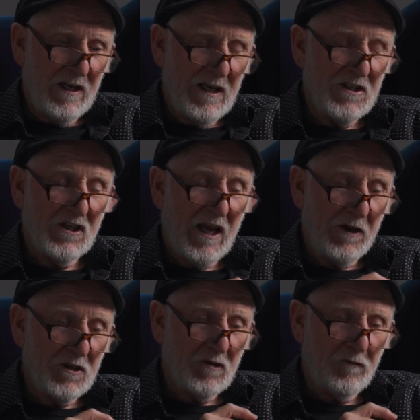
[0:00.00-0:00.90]
he
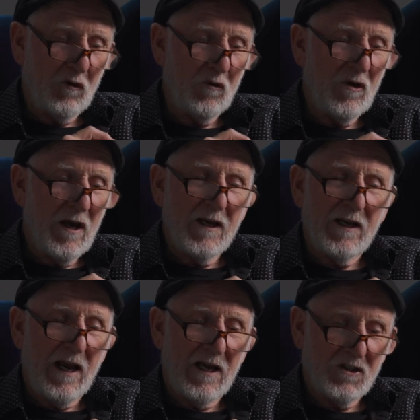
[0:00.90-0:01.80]
scatters a few
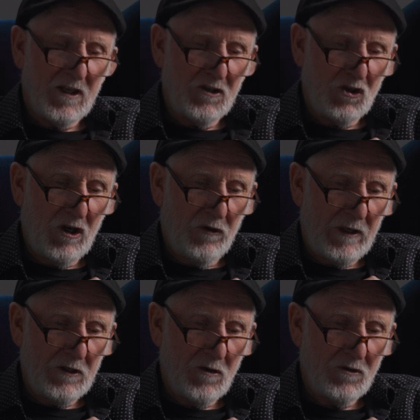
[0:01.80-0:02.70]
glacé
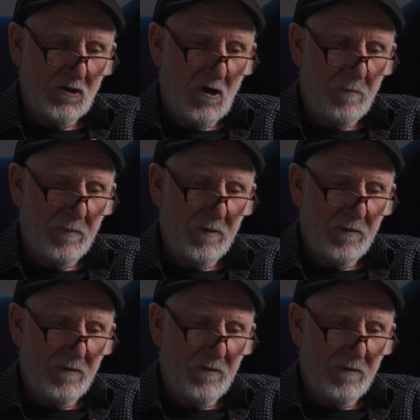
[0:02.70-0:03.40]
cherries on top.